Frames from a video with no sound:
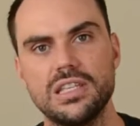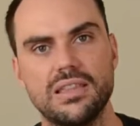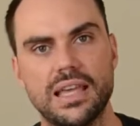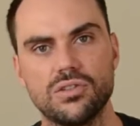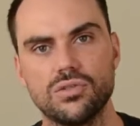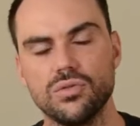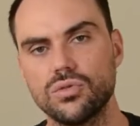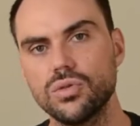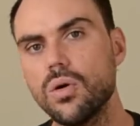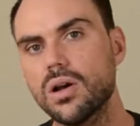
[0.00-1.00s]
then to
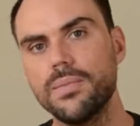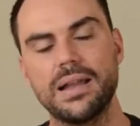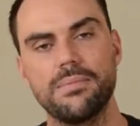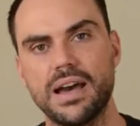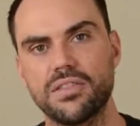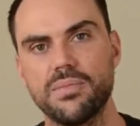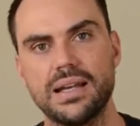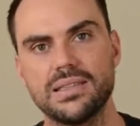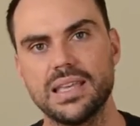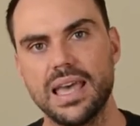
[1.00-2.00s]
talk about mouth
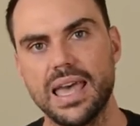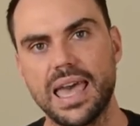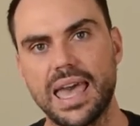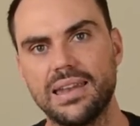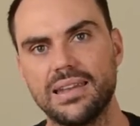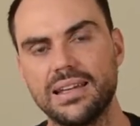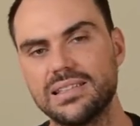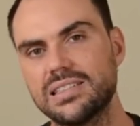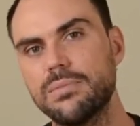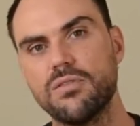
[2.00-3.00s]
mounts and
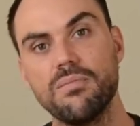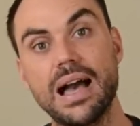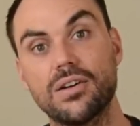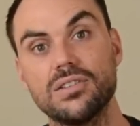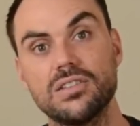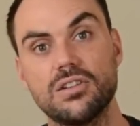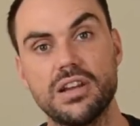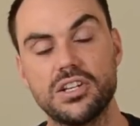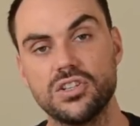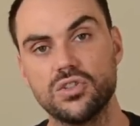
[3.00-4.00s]
some of my
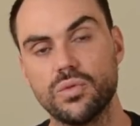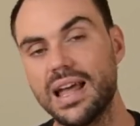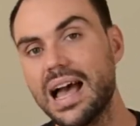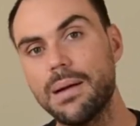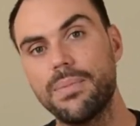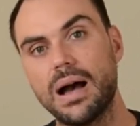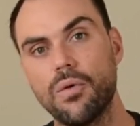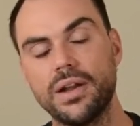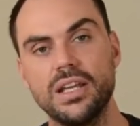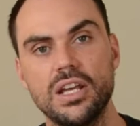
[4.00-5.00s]
considerations when I buy
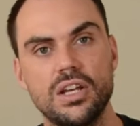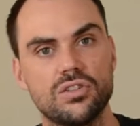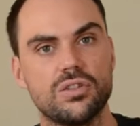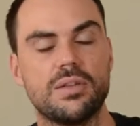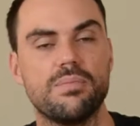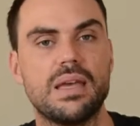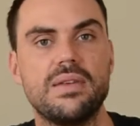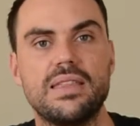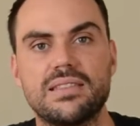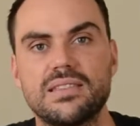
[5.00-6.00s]
one, so that
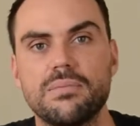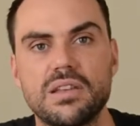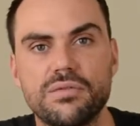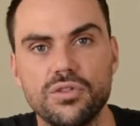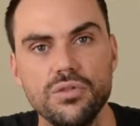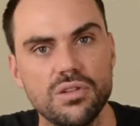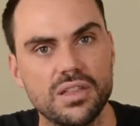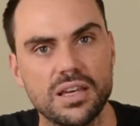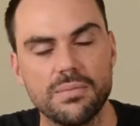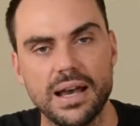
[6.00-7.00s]
maybe there's something for you to
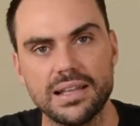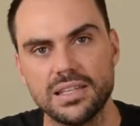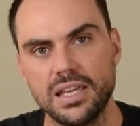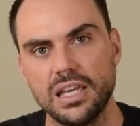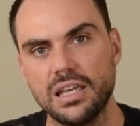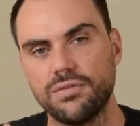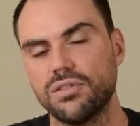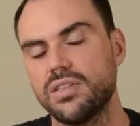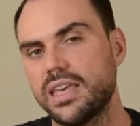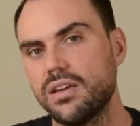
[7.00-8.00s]
think about if you're
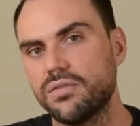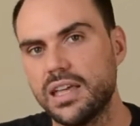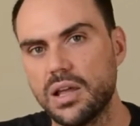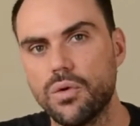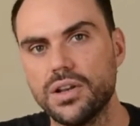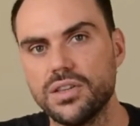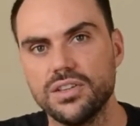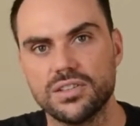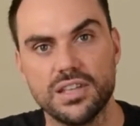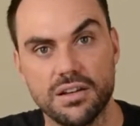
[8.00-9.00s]
thinking of getting one
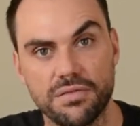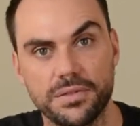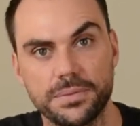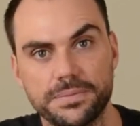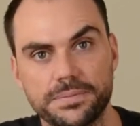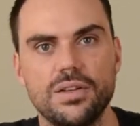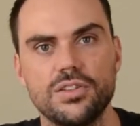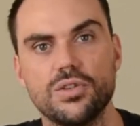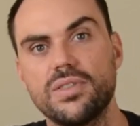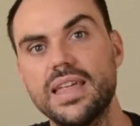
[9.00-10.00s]
yourself.
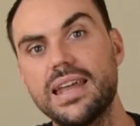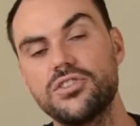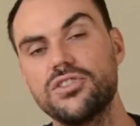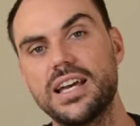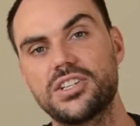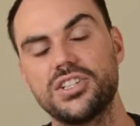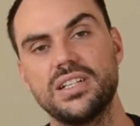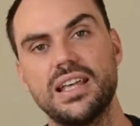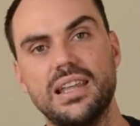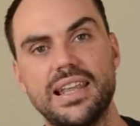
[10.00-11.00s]
So with that
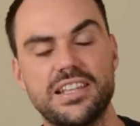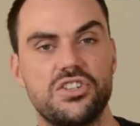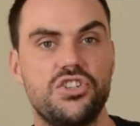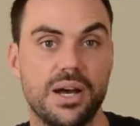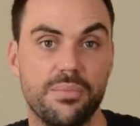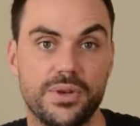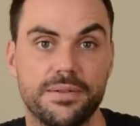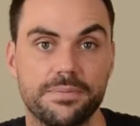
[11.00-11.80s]
introduction, let's jump in.